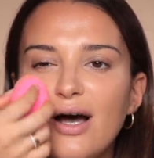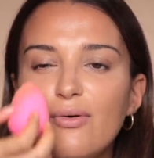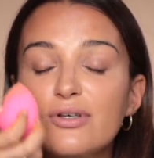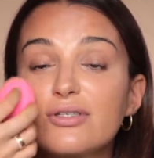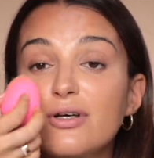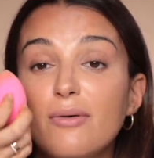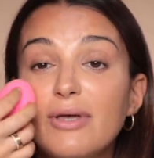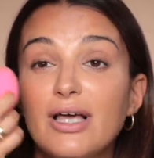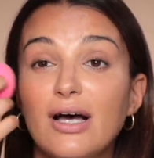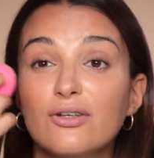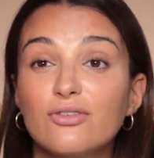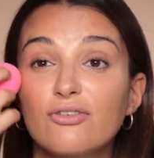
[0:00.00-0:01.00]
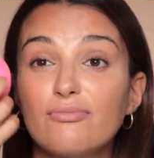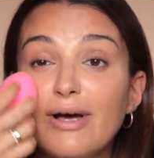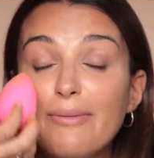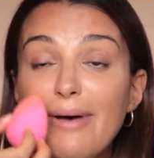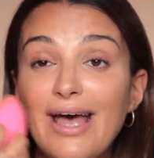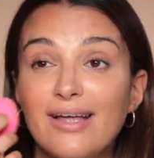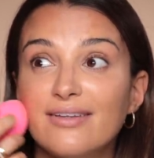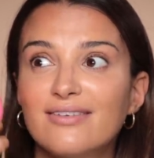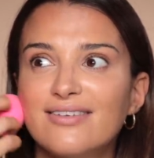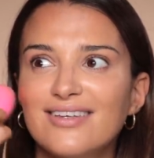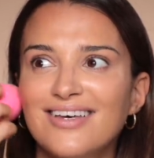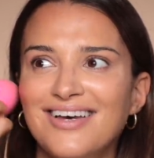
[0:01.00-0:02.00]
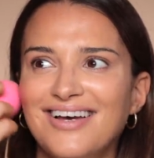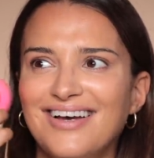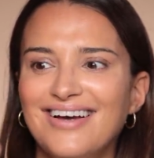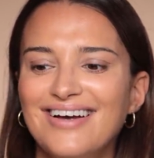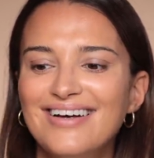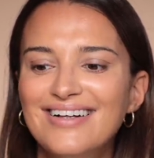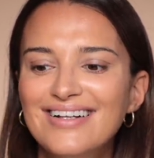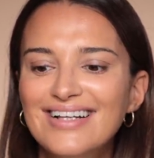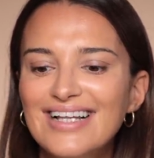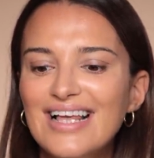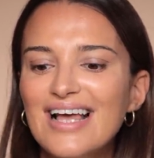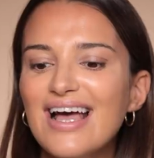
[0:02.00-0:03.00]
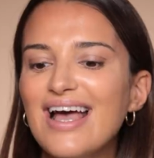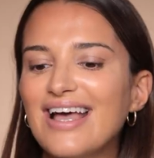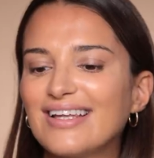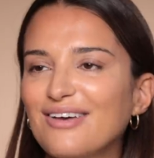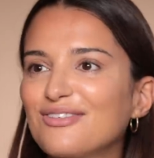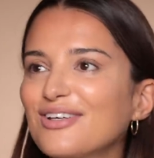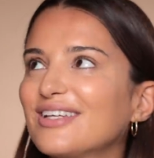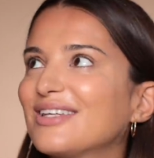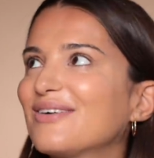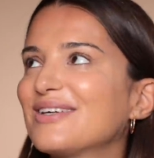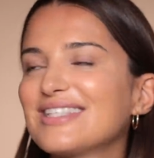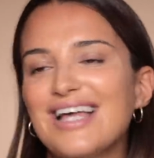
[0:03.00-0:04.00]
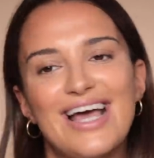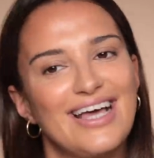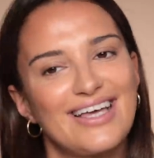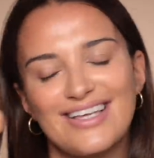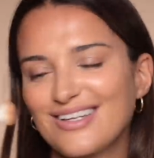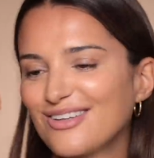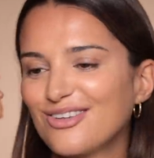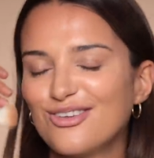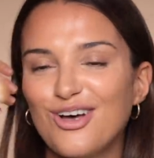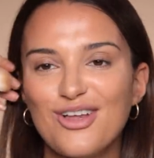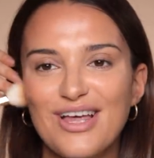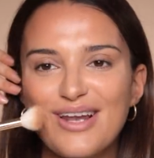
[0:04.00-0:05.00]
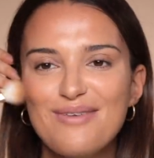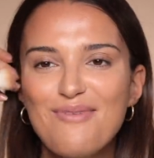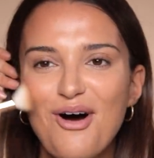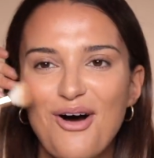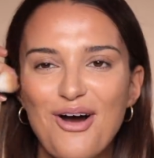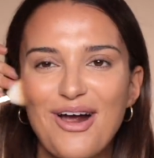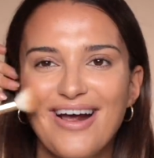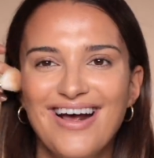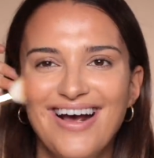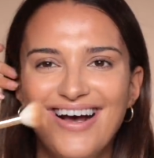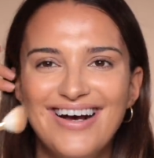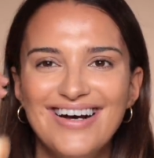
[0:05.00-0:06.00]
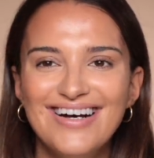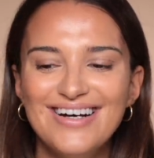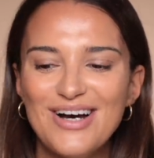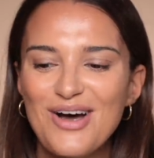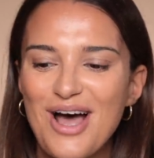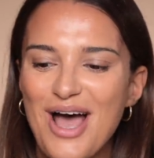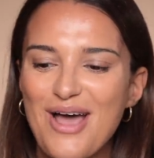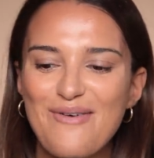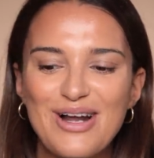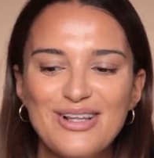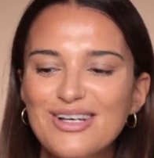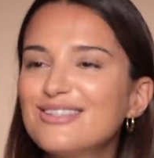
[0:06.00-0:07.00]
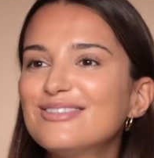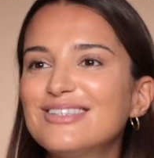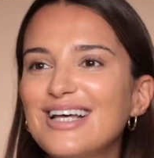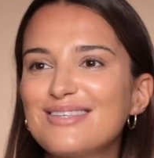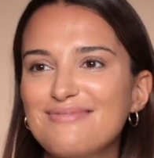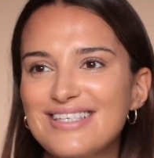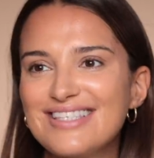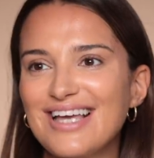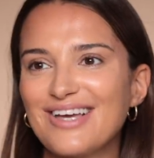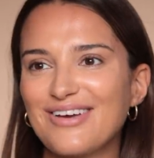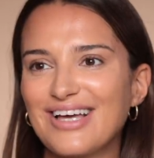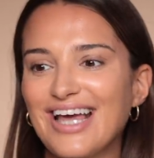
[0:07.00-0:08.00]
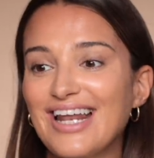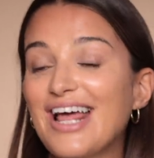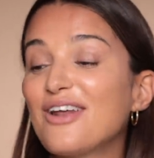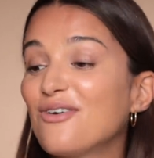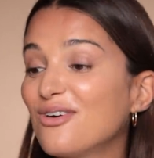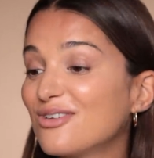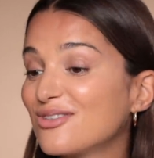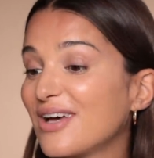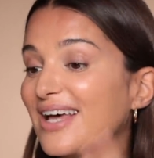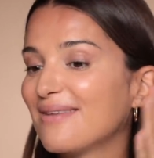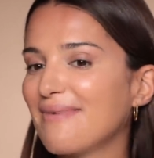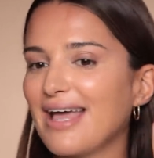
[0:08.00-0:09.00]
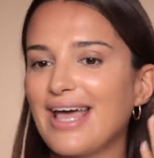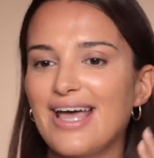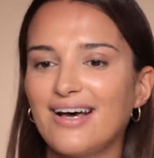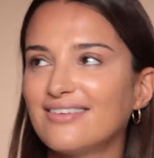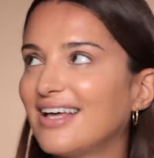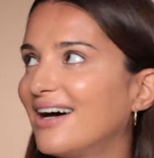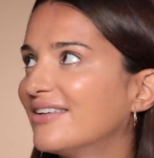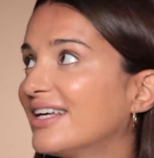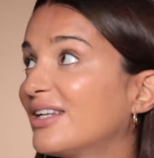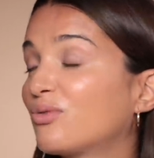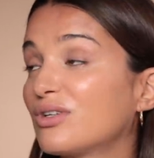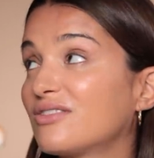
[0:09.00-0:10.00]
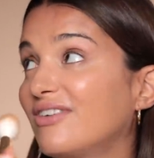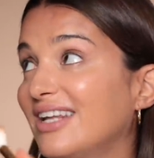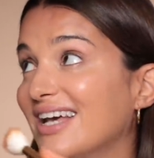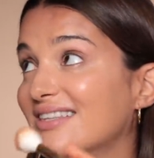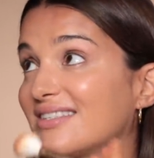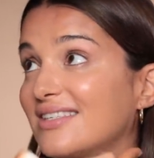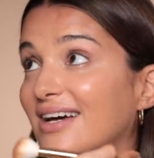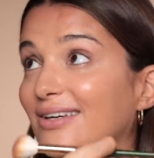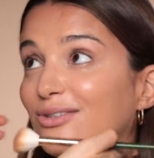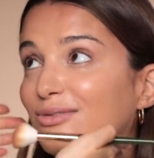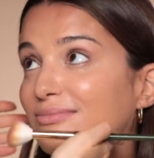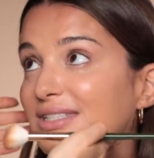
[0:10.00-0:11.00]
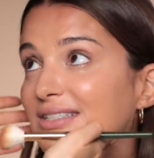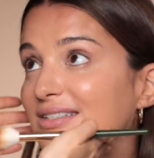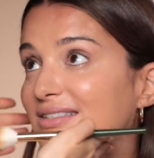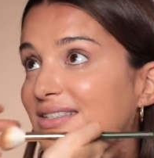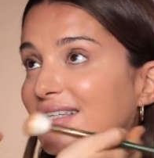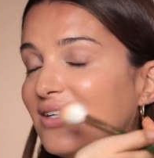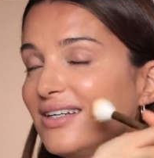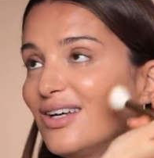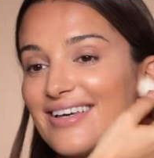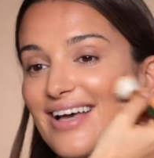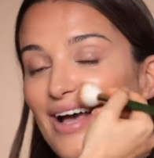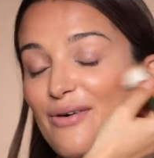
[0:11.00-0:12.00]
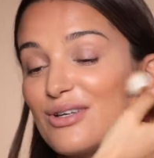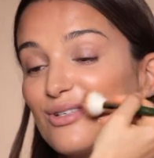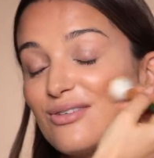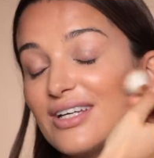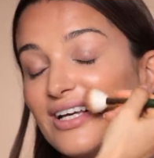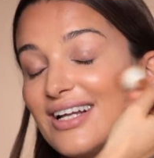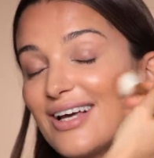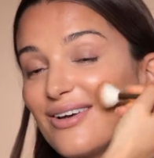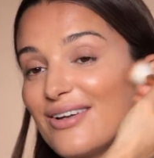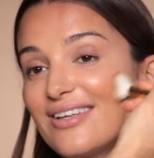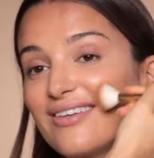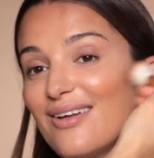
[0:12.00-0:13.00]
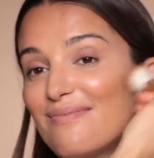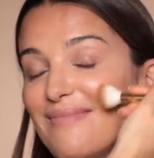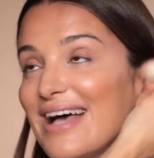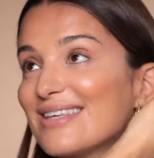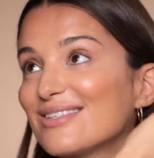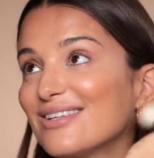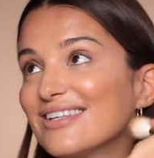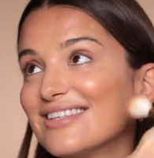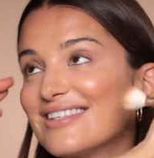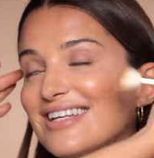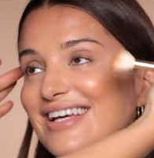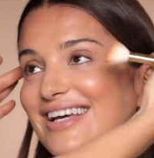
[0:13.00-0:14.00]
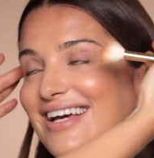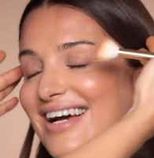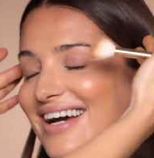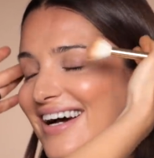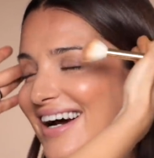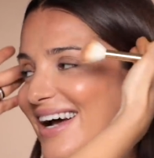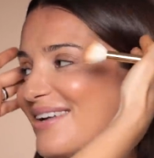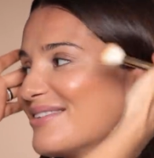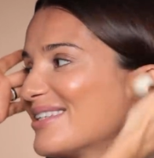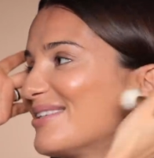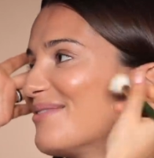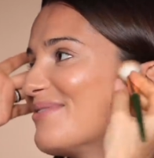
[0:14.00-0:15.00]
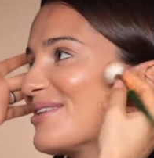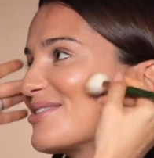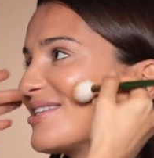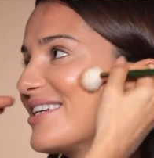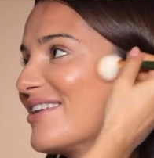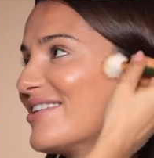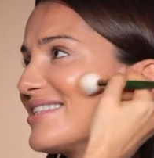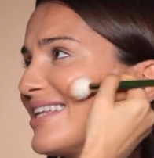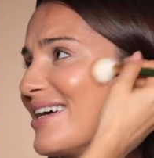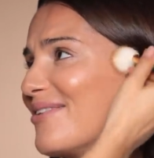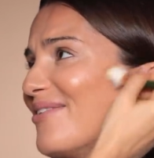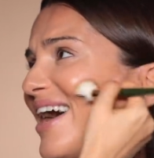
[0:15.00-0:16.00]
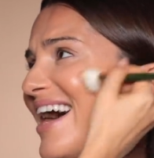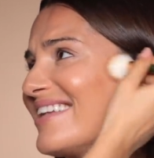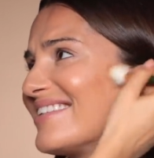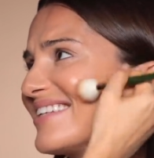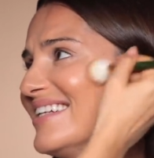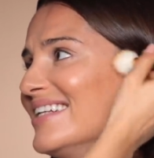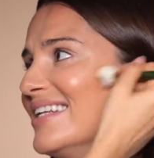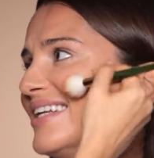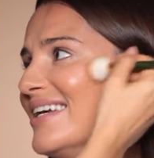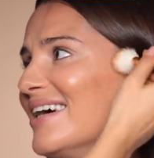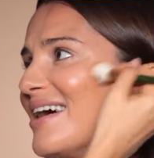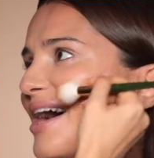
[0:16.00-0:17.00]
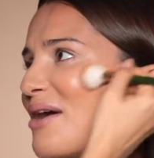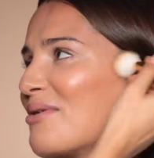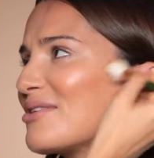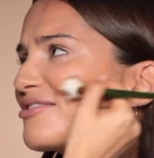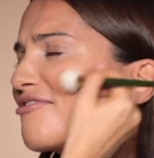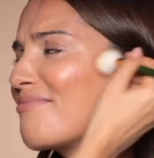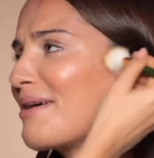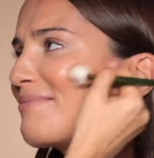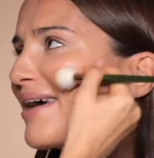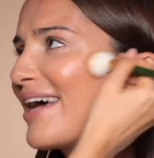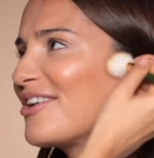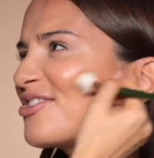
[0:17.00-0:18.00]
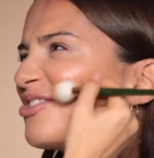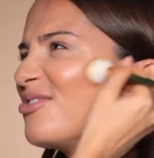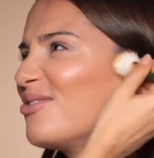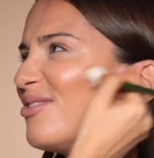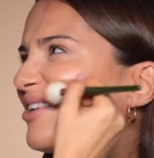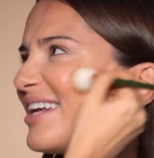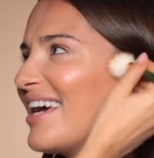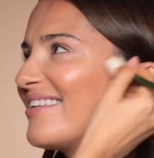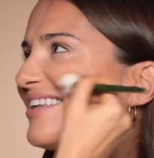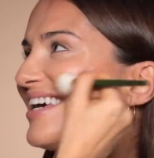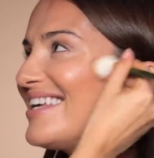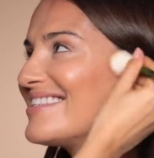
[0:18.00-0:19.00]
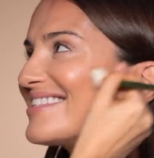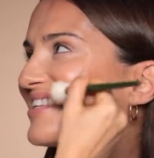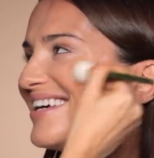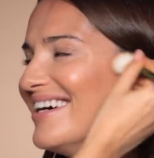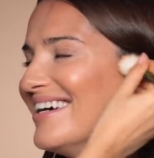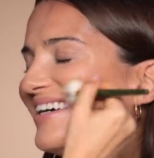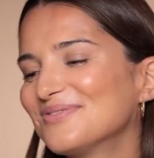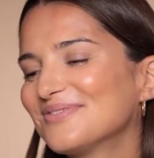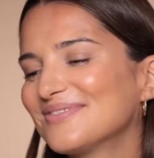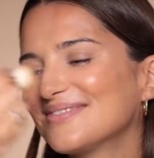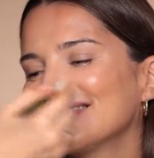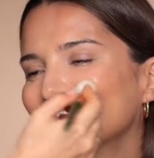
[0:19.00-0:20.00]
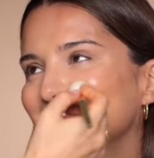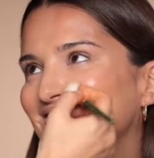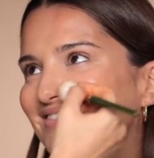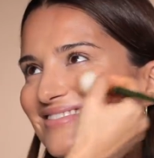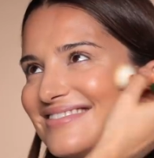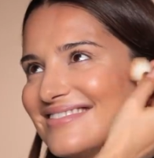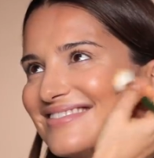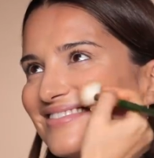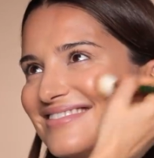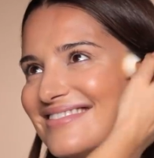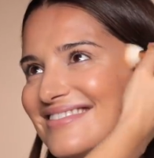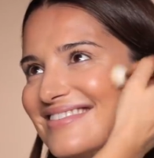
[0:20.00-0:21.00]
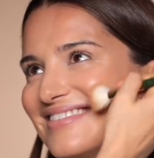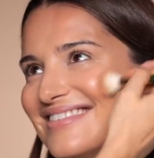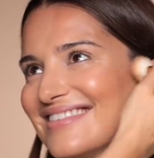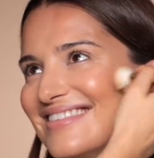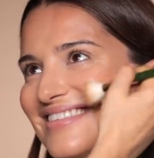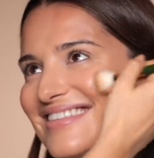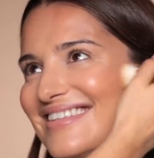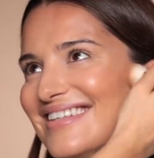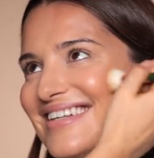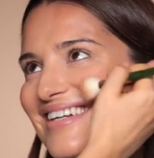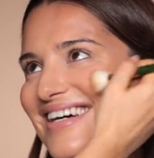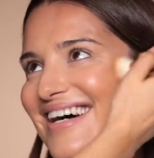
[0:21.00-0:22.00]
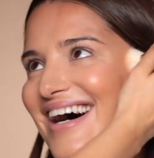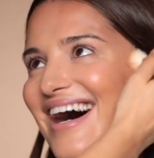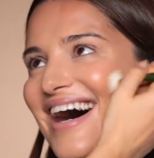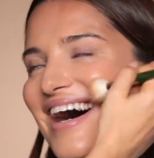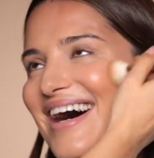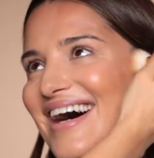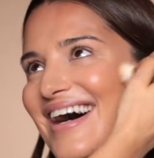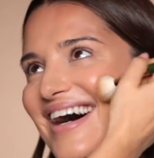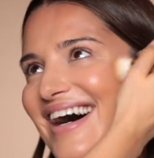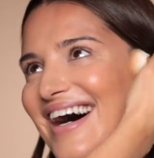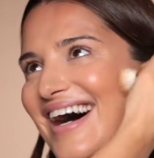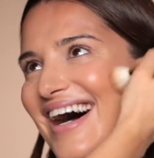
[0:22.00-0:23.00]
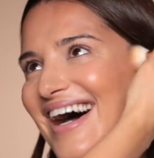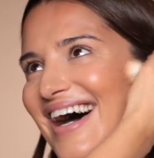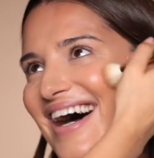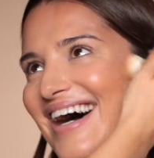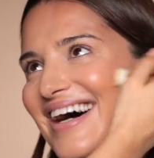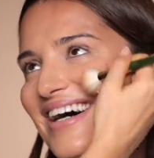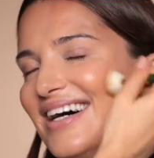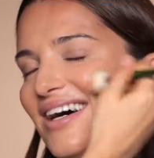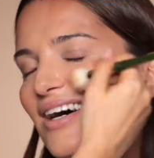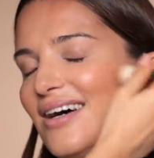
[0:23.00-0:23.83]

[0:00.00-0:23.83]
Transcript: I was coming out of my bed. And after that, I was like, not anymore. I will not do that mistake again. And also, I had my hair down and it was Venezia humidity. I was looking like a little mess, honestly. I looked at the picture and I was like, what? Hours of preparation to look like this? Man, your accent is... I mean, everybody tells you, I guess.